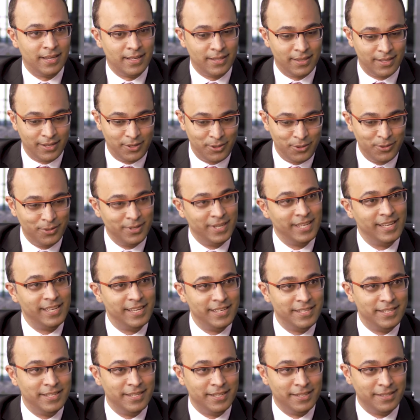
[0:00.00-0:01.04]
the due
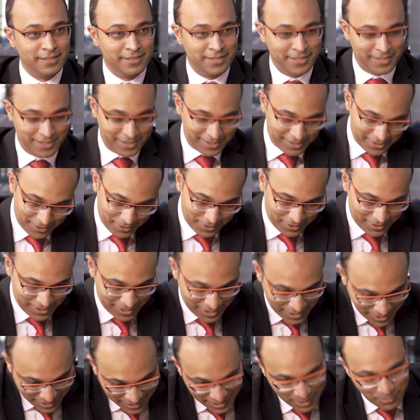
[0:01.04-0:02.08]
diligence
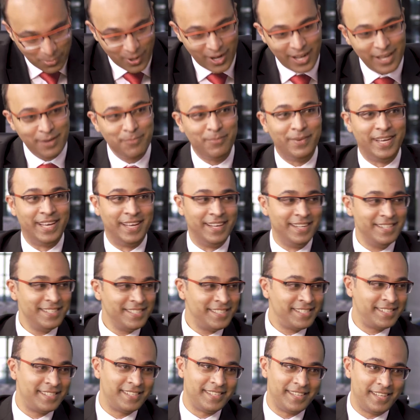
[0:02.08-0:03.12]

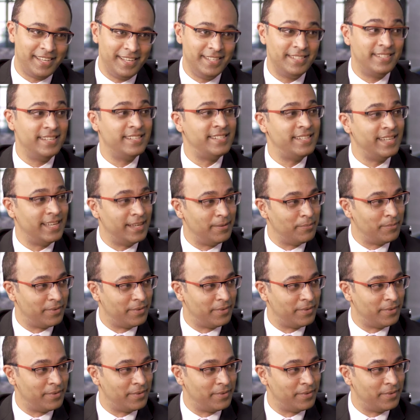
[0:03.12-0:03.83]
requirements is the same.